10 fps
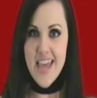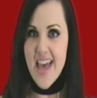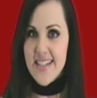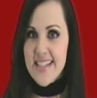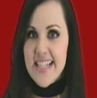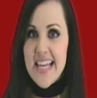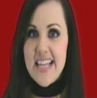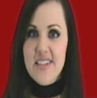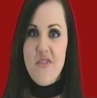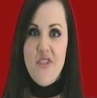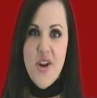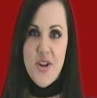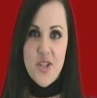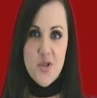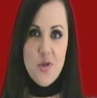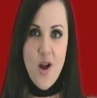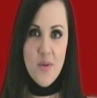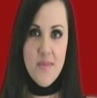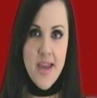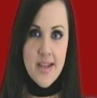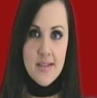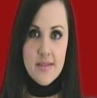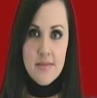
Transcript: Yes, he is a very strong man.